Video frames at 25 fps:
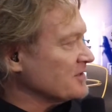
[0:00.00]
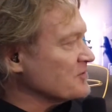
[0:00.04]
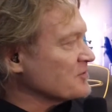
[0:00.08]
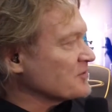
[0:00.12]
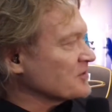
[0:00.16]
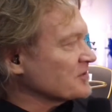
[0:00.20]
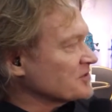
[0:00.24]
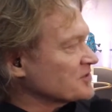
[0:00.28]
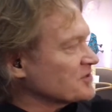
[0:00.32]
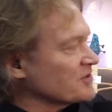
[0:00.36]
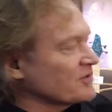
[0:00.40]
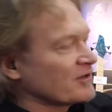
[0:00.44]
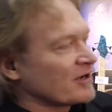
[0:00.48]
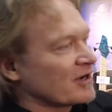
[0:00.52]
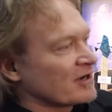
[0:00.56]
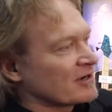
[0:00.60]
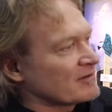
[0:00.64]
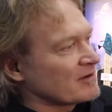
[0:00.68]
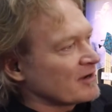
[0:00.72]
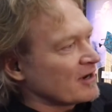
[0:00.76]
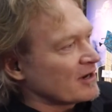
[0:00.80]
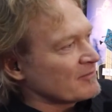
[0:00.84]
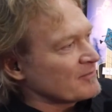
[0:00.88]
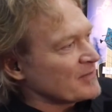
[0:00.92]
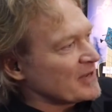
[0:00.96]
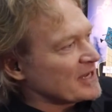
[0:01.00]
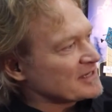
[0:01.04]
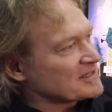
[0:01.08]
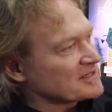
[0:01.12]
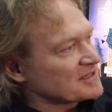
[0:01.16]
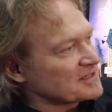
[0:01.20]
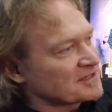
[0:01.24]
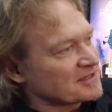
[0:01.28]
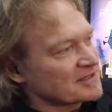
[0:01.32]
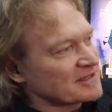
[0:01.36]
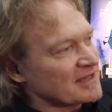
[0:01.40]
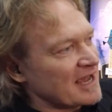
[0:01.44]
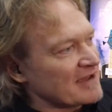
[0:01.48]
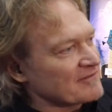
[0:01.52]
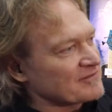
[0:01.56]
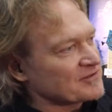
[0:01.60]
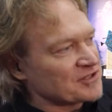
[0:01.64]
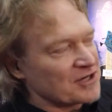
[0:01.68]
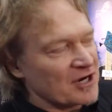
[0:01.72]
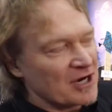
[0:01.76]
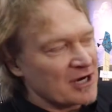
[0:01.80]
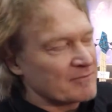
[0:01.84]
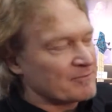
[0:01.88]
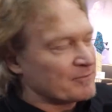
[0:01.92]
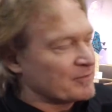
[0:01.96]
You can tune our basses to
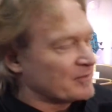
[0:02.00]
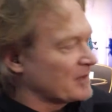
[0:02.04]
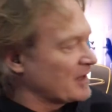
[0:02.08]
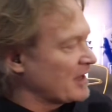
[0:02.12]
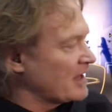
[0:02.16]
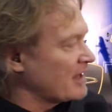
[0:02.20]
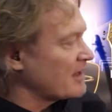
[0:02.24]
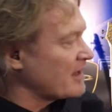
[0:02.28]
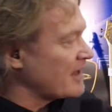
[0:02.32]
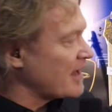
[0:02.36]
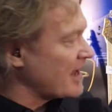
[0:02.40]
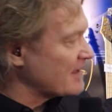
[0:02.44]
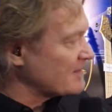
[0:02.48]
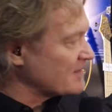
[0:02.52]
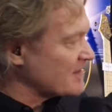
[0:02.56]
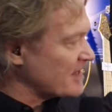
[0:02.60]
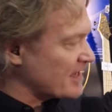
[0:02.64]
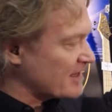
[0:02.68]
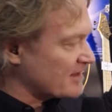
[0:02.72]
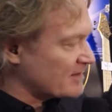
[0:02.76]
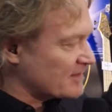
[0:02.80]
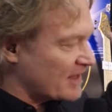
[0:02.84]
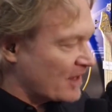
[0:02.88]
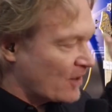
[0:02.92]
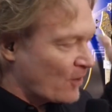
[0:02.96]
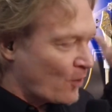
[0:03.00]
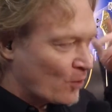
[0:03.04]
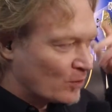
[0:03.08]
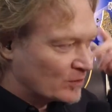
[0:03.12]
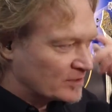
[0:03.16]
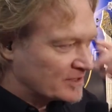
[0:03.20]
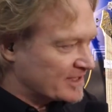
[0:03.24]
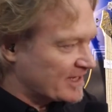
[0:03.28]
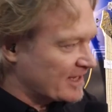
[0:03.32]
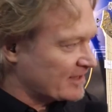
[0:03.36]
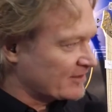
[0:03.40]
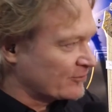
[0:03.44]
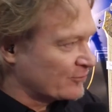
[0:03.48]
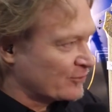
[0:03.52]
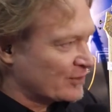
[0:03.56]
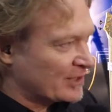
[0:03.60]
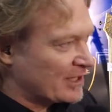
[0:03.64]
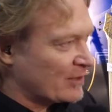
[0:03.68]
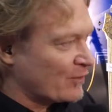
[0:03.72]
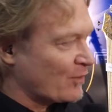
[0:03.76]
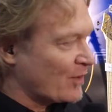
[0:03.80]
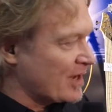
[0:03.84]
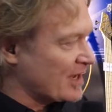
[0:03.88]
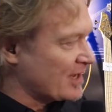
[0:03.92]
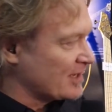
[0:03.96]
F sharp, and they hold together
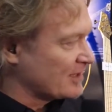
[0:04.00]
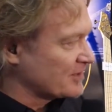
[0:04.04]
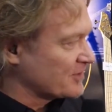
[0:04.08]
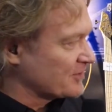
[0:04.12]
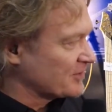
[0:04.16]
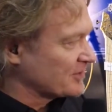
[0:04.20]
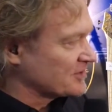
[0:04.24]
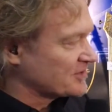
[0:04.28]
really well.